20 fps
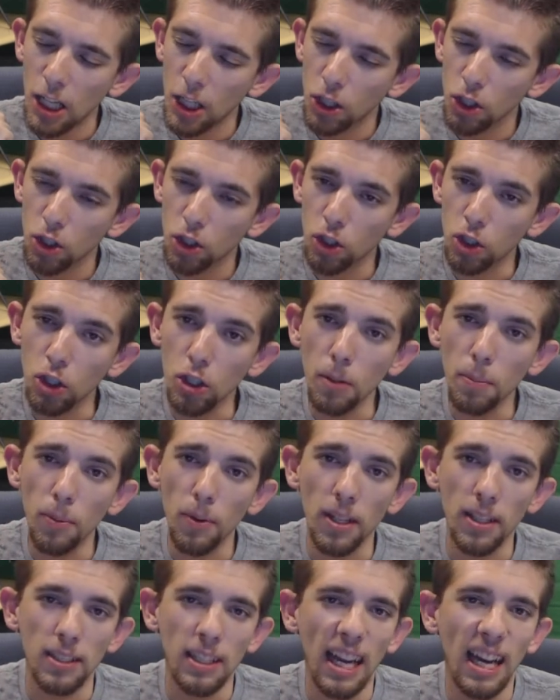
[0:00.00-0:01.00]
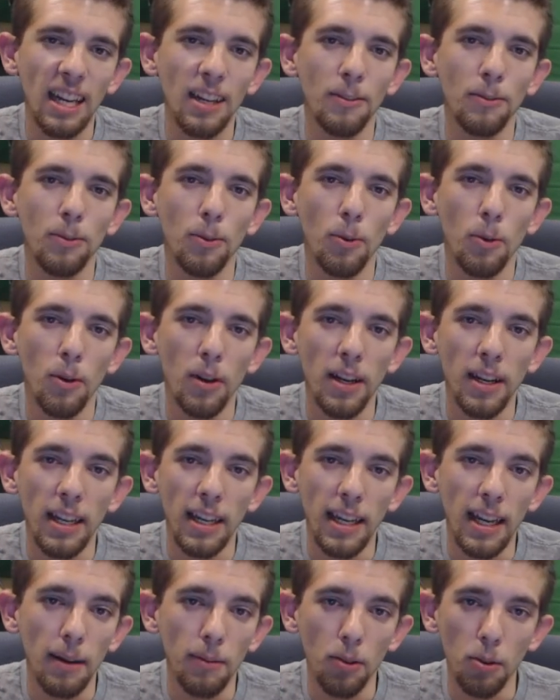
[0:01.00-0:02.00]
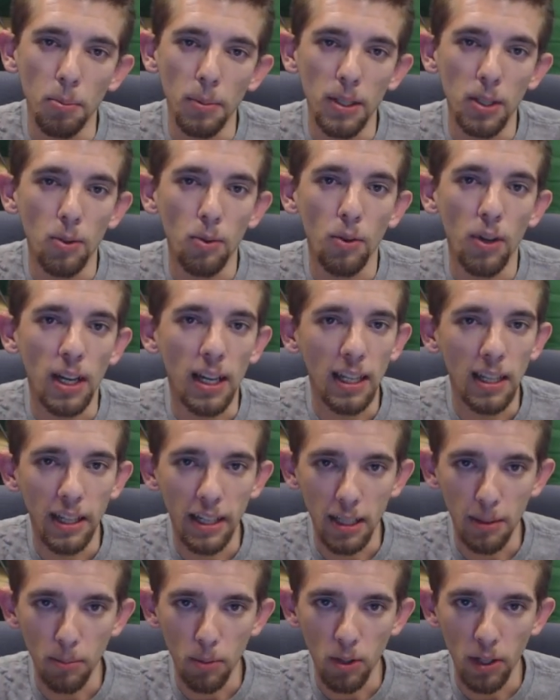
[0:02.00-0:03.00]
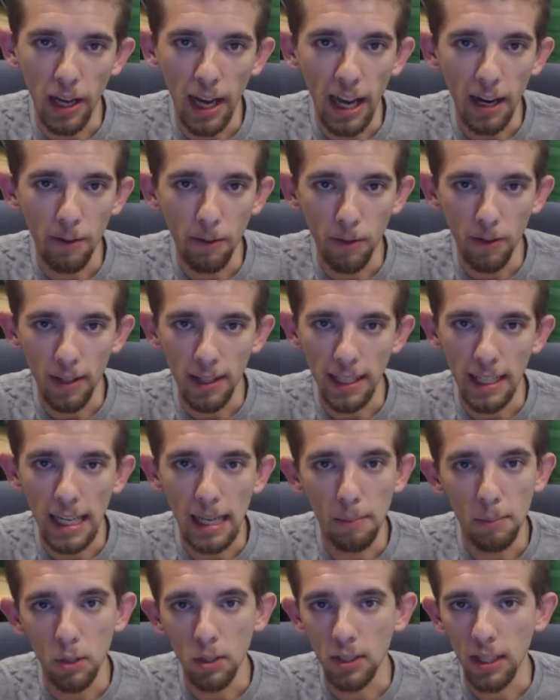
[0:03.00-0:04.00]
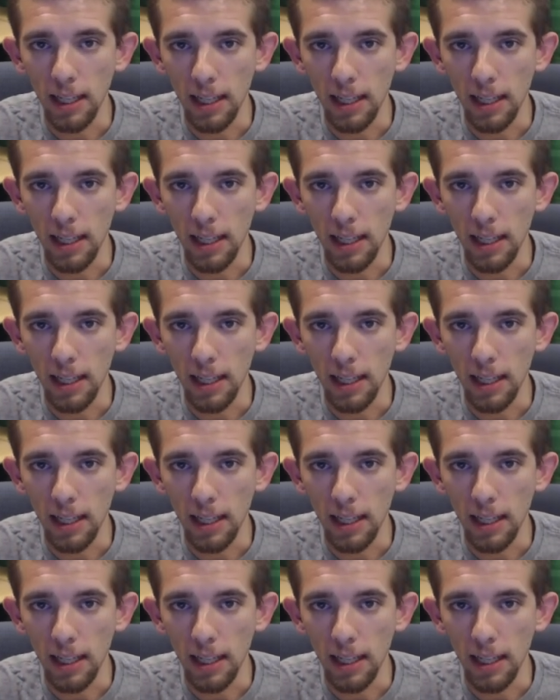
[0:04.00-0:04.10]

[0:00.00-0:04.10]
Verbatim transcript: Super excited for it, and I will be doing a collectible guide for the game just